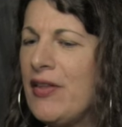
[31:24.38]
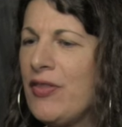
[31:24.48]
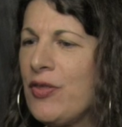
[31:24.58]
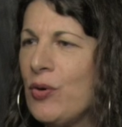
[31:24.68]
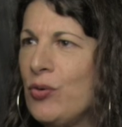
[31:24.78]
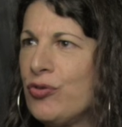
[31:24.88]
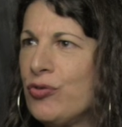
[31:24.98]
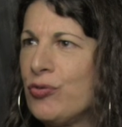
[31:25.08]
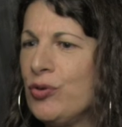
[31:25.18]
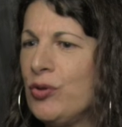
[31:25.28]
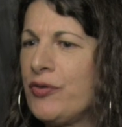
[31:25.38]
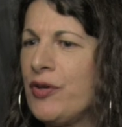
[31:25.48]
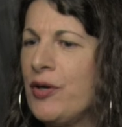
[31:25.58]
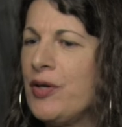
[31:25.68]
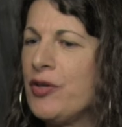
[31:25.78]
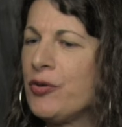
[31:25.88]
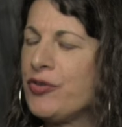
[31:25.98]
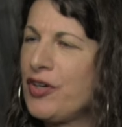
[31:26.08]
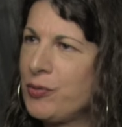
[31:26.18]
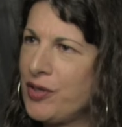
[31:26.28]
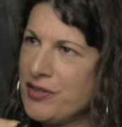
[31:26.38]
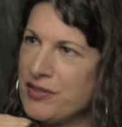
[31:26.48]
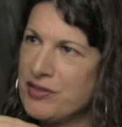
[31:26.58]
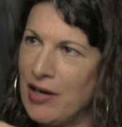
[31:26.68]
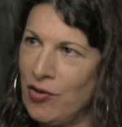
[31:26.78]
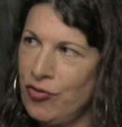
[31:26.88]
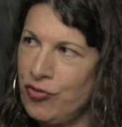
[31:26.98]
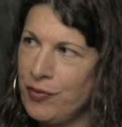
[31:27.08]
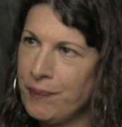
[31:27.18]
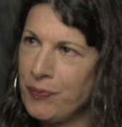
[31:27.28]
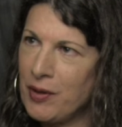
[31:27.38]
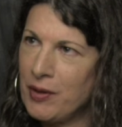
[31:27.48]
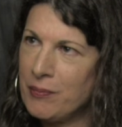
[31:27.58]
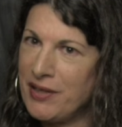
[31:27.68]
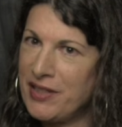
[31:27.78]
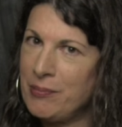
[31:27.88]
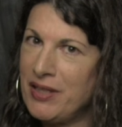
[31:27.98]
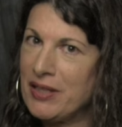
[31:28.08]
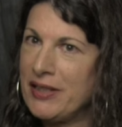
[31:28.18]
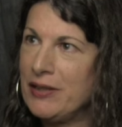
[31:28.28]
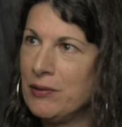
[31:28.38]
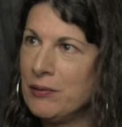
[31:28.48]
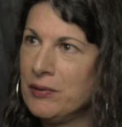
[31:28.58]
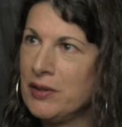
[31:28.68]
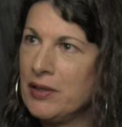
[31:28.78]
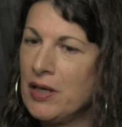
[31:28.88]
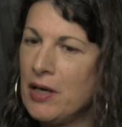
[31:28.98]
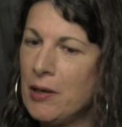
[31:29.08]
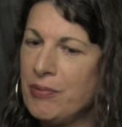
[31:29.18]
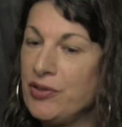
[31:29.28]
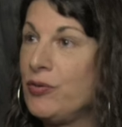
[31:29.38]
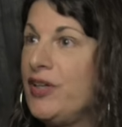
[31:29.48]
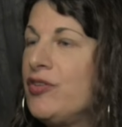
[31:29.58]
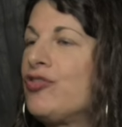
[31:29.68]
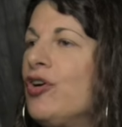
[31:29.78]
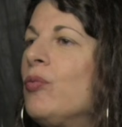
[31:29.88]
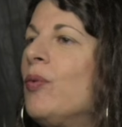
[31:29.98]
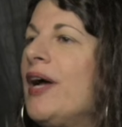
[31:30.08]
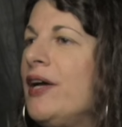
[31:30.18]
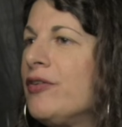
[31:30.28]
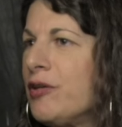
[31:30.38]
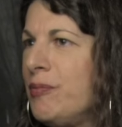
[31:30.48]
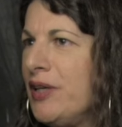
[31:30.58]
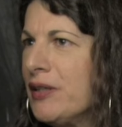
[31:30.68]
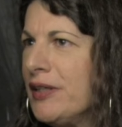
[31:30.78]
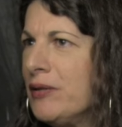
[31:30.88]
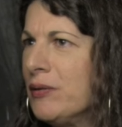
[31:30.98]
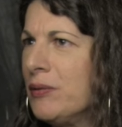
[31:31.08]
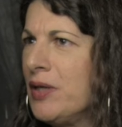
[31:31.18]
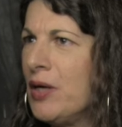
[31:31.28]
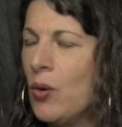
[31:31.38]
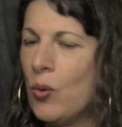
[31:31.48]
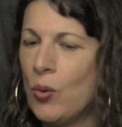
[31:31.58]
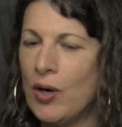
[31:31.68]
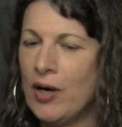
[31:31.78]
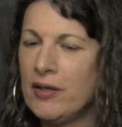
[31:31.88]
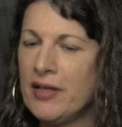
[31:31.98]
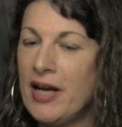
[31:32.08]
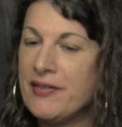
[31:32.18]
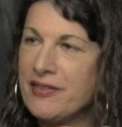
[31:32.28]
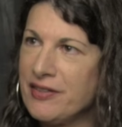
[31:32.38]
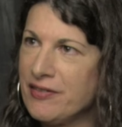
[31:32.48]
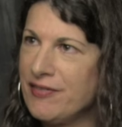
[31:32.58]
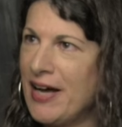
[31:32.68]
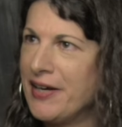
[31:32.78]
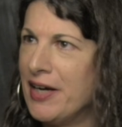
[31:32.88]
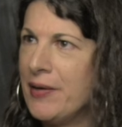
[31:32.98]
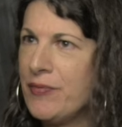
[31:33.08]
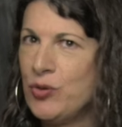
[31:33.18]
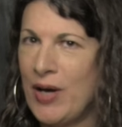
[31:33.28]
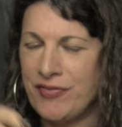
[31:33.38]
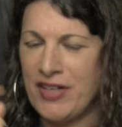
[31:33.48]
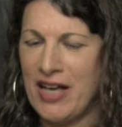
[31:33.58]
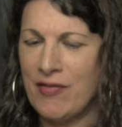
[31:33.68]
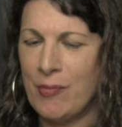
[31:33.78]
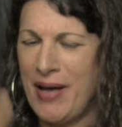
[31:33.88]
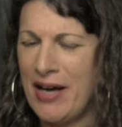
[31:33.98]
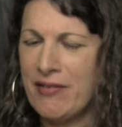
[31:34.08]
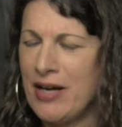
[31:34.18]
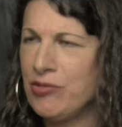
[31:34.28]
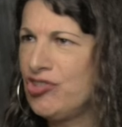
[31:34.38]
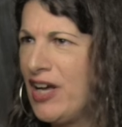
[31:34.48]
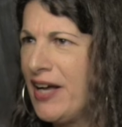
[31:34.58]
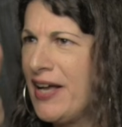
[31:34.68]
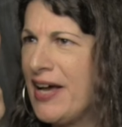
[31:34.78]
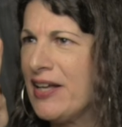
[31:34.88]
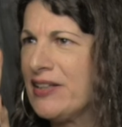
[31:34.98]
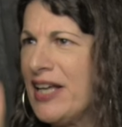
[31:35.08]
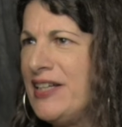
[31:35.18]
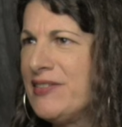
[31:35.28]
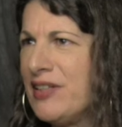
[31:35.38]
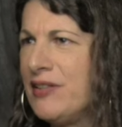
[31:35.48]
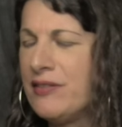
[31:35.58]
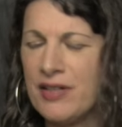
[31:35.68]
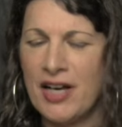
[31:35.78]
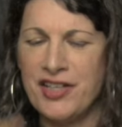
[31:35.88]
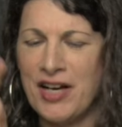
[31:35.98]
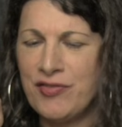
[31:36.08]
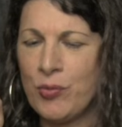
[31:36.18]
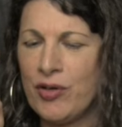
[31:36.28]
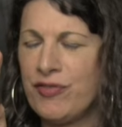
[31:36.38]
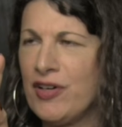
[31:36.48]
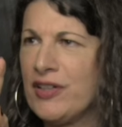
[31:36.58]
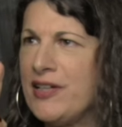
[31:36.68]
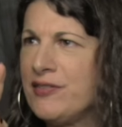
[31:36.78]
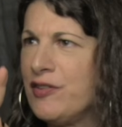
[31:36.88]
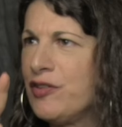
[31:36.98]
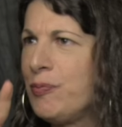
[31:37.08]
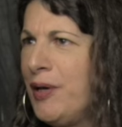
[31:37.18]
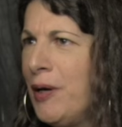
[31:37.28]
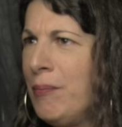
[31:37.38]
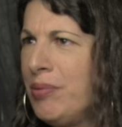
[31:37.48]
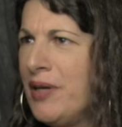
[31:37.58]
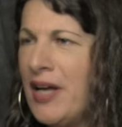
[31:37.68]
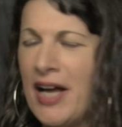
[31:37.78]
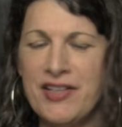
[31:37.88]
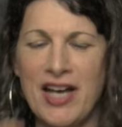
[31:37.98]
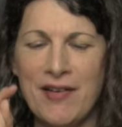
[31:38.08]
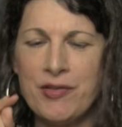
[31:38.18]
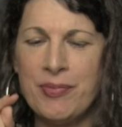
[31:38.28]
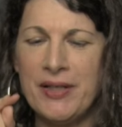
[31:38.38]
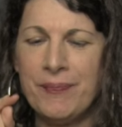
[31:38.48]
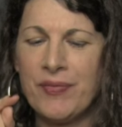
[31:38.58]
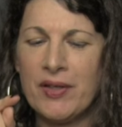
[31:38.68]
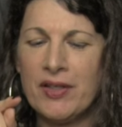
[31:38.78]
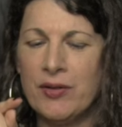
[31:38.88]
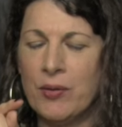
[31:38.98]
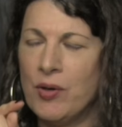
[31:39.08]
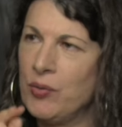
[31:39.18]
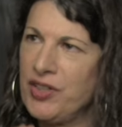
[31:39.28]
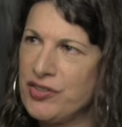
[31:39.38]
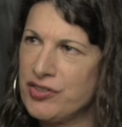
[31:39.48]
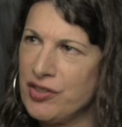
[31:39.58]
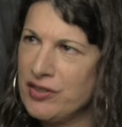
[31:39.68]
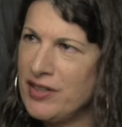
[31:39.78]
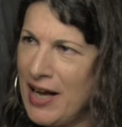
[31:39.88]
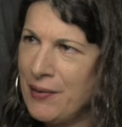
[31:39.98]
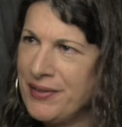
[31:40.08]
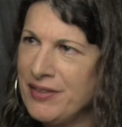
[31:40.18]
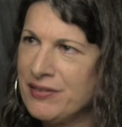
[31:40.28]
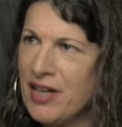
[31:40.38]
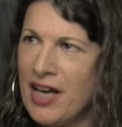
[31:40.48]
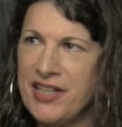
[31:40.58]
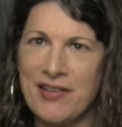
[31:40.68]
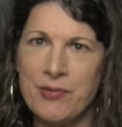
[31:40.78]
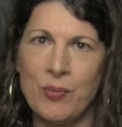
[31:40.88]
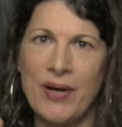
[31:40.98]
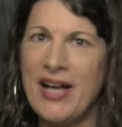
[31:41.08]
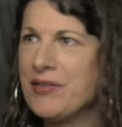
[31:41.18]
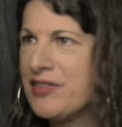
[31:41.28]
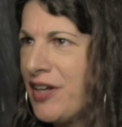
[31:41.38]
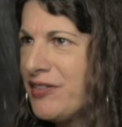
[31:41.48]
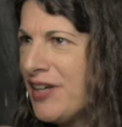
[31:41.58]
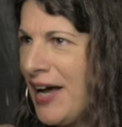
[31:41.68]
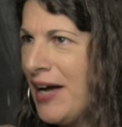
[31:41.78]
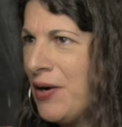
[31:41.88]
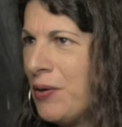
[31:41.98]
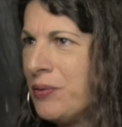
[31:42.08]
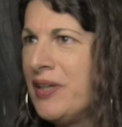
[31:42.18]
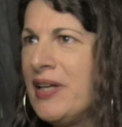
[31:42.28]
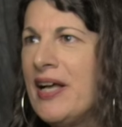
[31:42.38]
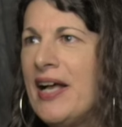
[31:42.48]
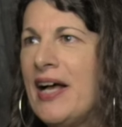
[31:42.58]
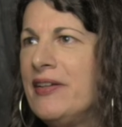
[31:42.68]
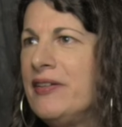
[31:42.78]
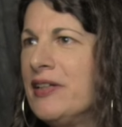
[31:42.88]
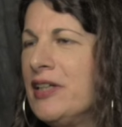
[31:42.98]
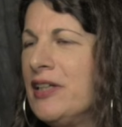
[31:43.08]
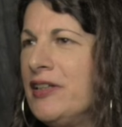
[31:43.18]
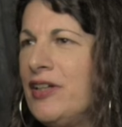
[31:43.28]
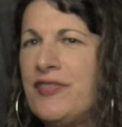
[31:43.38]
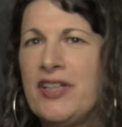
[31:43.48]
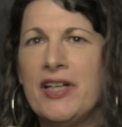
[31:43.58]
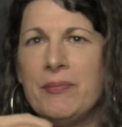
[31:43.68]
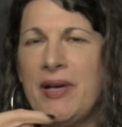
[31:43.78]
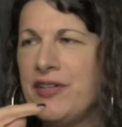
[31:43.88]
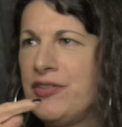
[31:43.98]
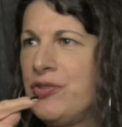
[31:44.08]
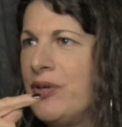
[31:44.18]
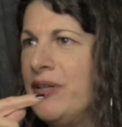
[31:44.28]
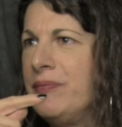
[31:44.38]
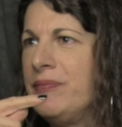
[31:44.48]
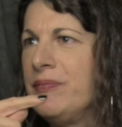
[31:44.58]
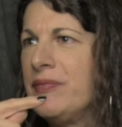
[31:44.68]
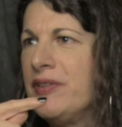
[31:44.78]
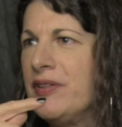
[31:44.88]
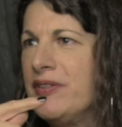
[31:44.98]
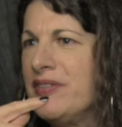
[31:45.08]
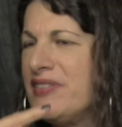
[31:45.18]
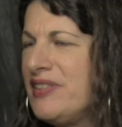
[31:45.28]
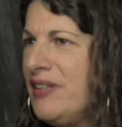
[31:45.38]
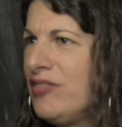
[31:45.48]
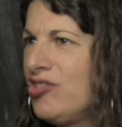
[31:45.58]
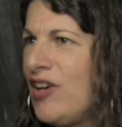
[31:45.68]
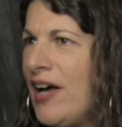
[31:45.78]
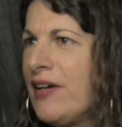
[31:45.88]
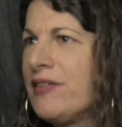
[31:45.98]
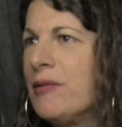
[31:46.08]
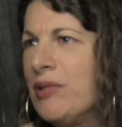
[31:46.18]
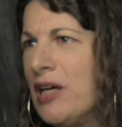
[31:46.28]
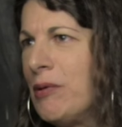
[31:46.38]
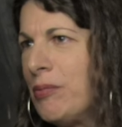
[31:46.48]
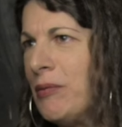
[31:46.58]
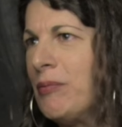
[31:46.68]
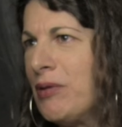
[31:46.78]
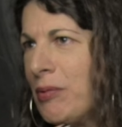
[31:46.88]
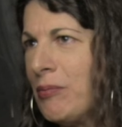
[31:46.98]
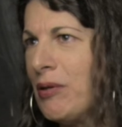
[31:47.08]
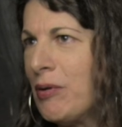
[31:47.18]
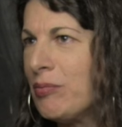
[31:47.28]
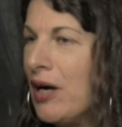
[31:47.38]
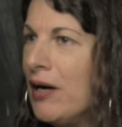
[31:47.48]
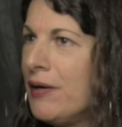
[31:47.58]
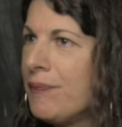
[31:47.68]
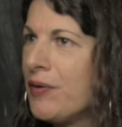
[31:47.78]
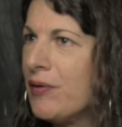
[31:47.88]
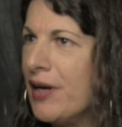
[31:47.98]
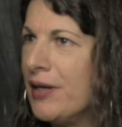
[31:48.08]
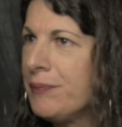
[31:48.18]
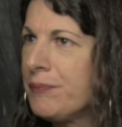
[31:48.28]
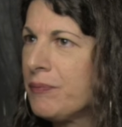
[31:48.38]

those rules are, so sex work itself might not be illegal, but doing it certain ways could be illegal. Or, as in Nevada, you have to have a background check and a license, and you have to work for a licensed pimp, and you have to be, you know, only in certain counties, and you have to be way outside of town, and you have to get mandatory disease checks, and blah, blah, blah, blah, blah, blah, blah, blah, blah, right?